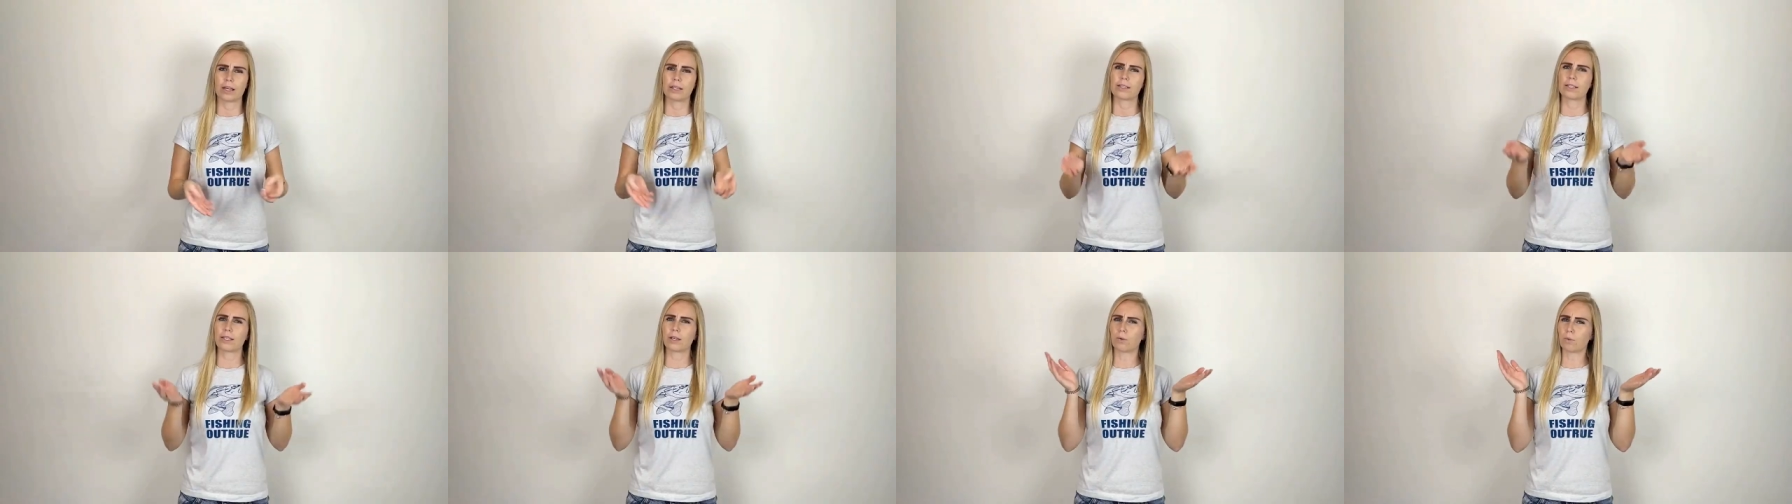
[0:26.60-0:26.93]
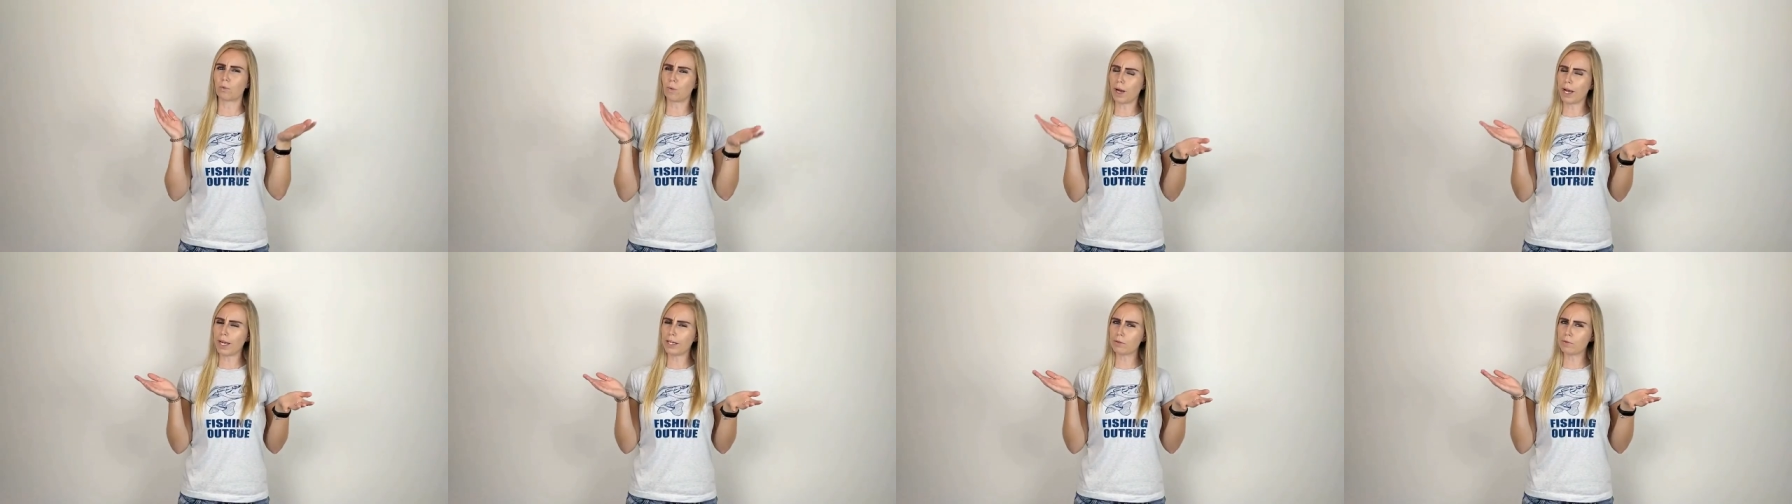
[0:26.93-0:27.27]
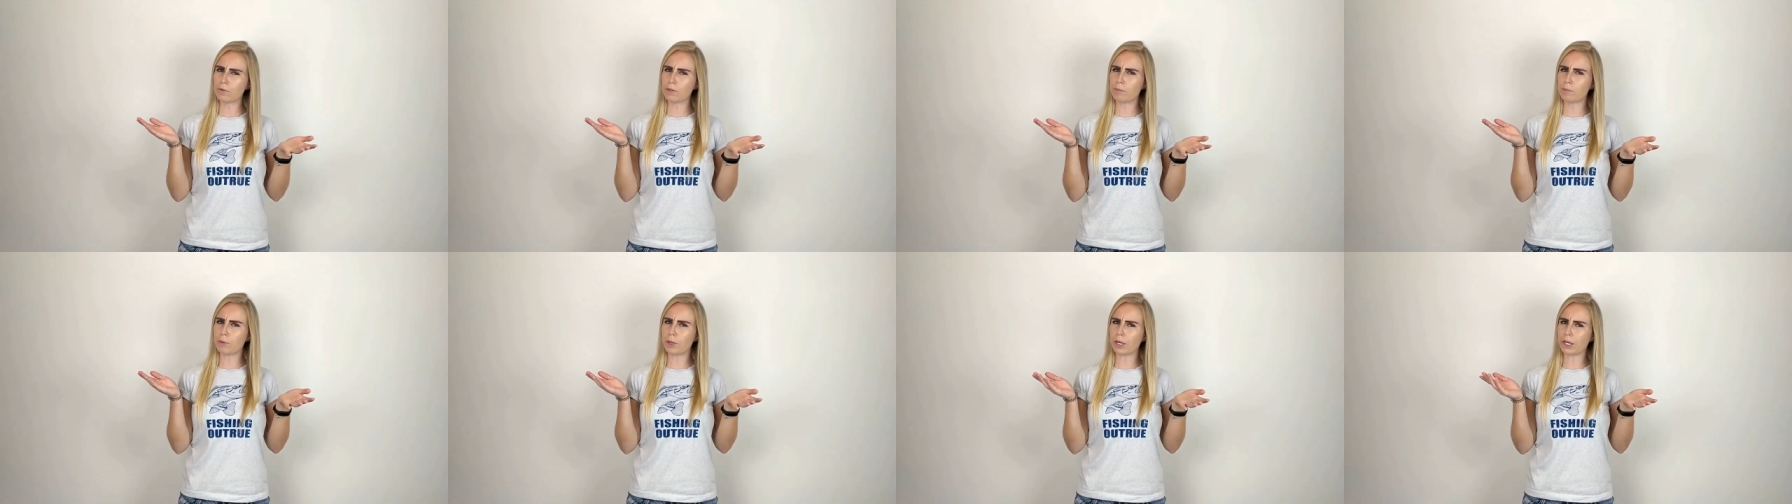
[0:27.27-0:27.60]
So where do
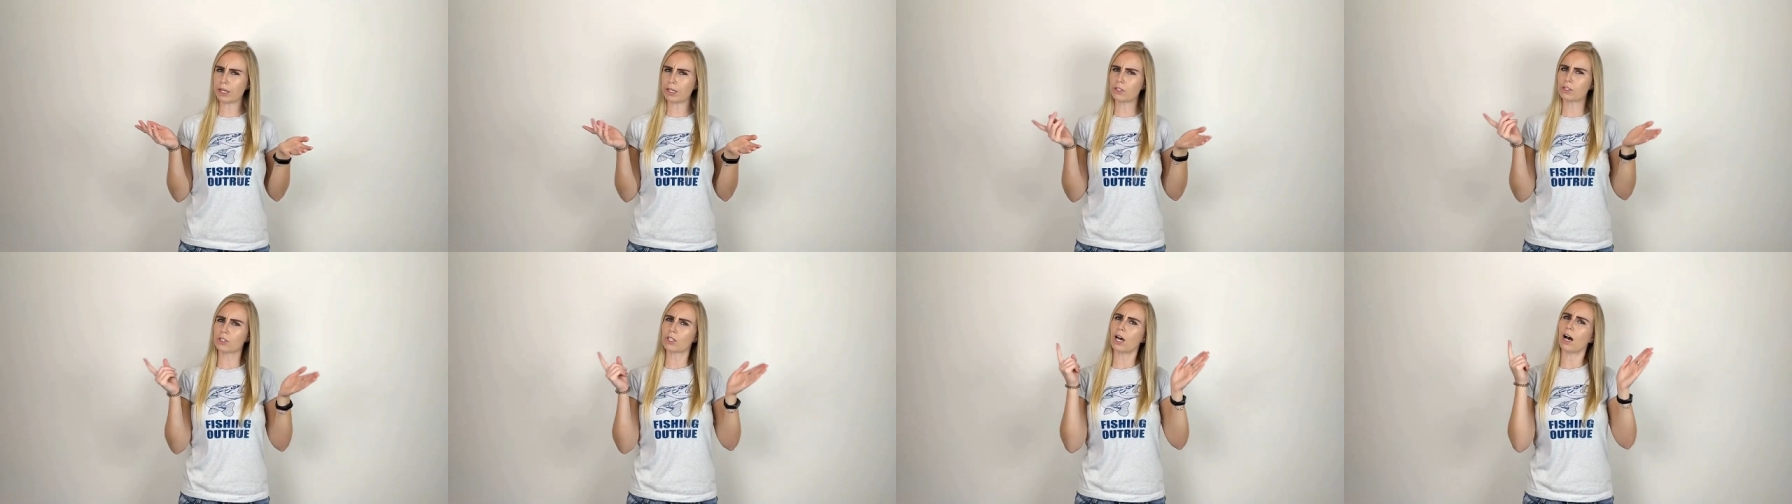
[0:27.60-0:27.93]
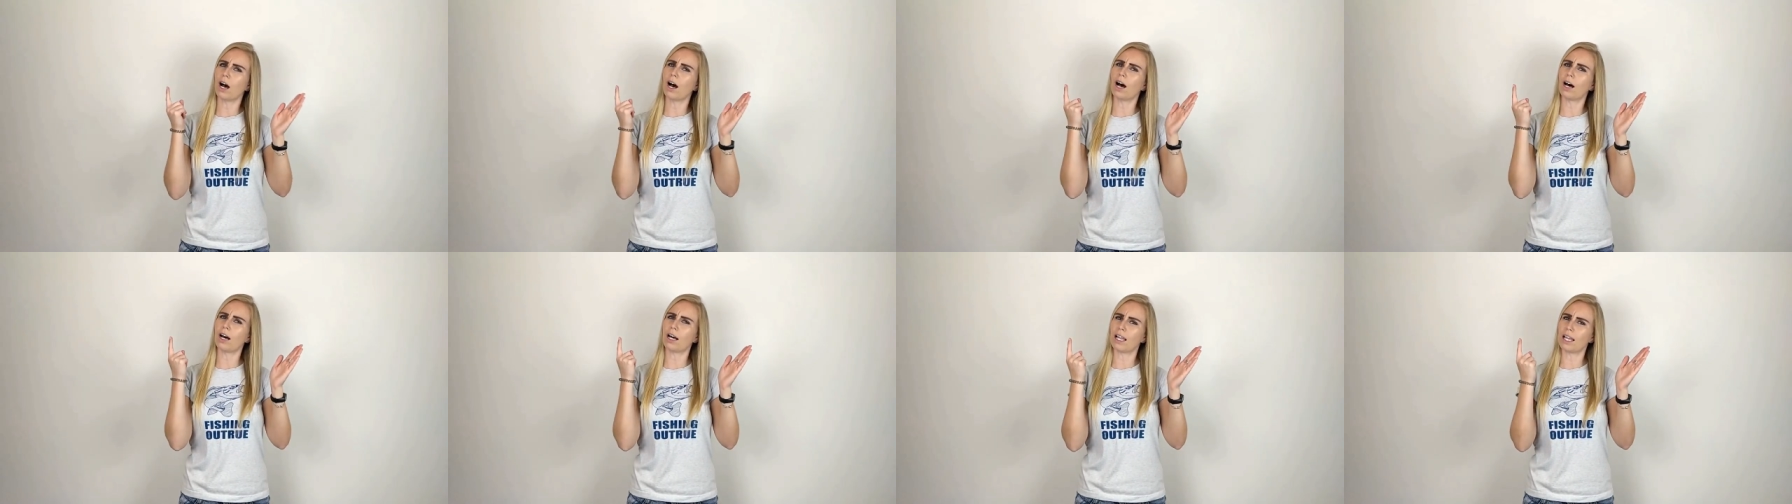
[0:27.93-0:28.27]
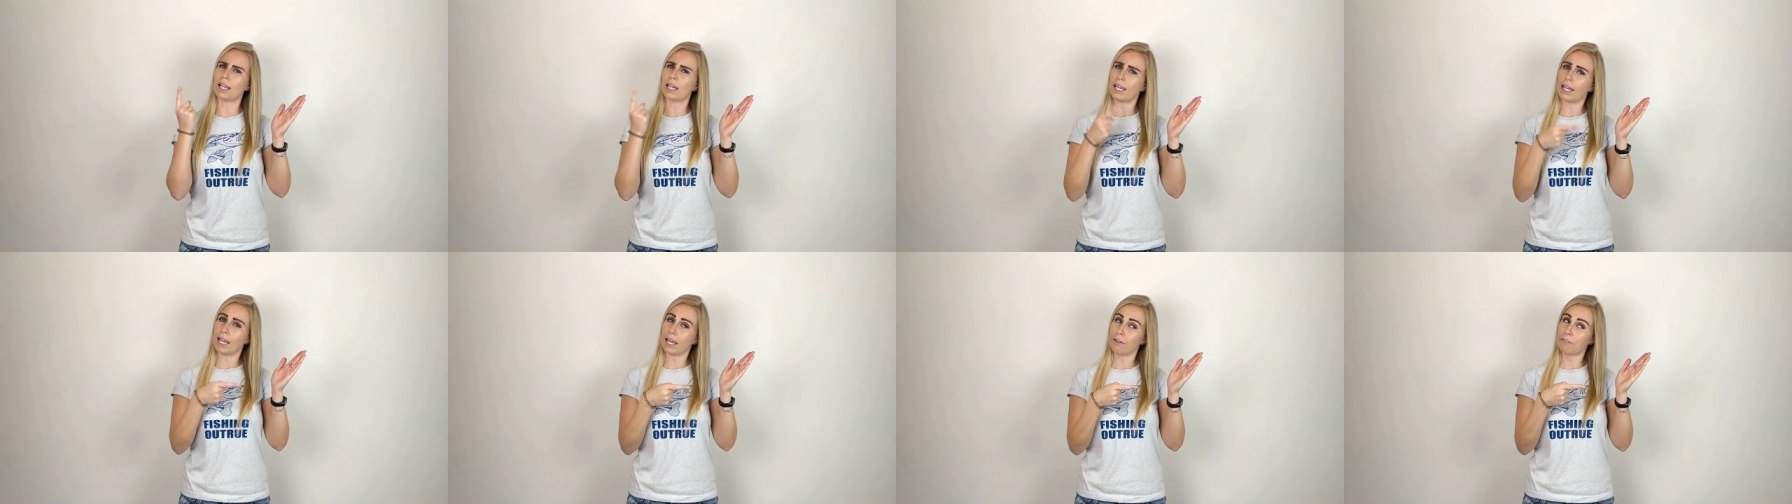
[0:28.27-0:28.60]
we put our
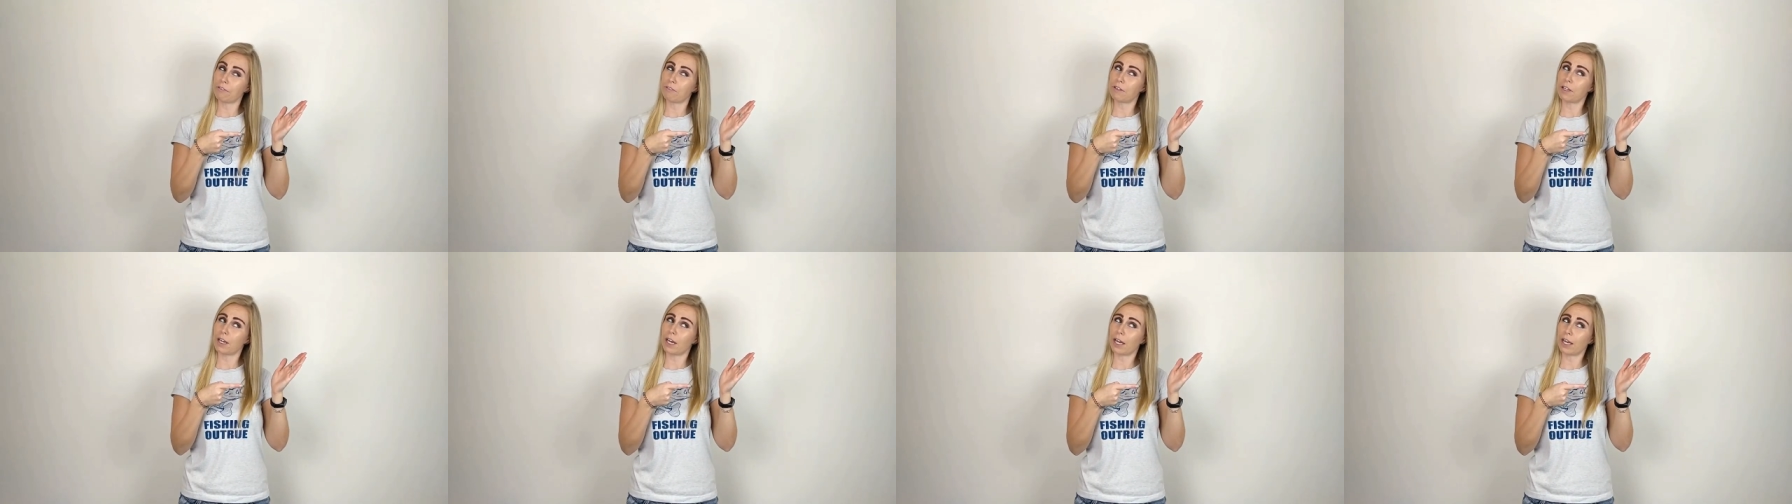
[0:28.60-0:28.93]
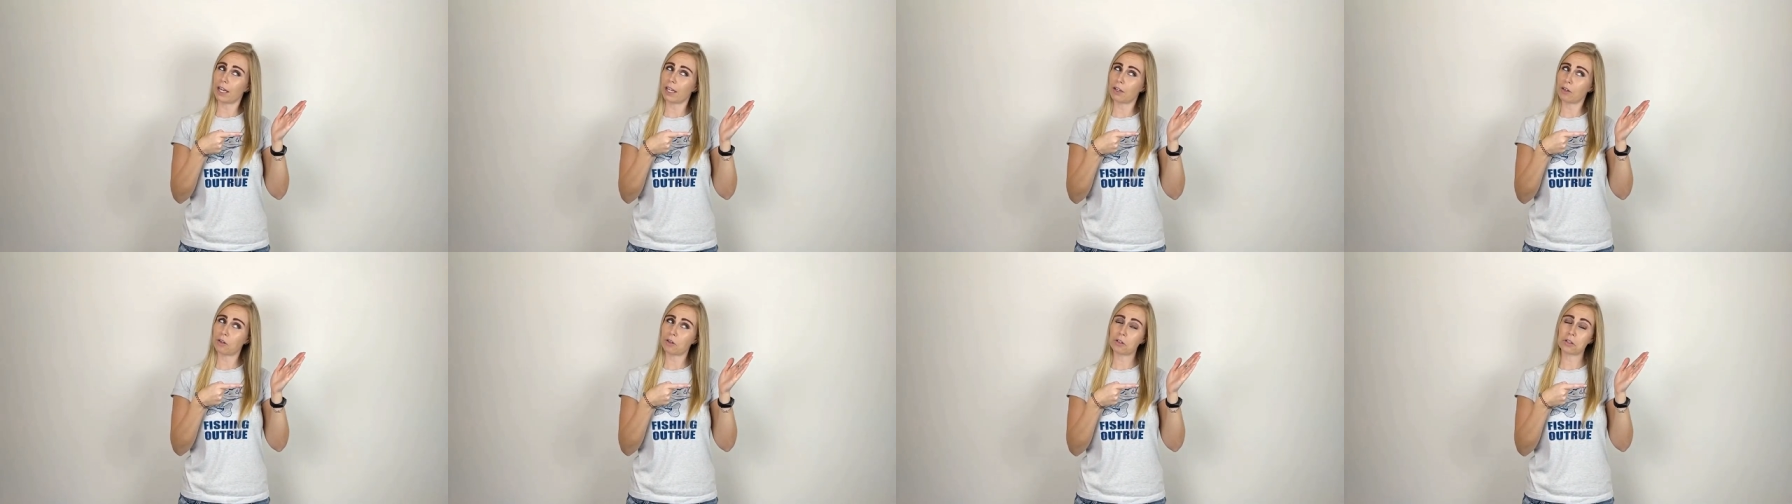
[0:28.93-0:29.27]
left hand?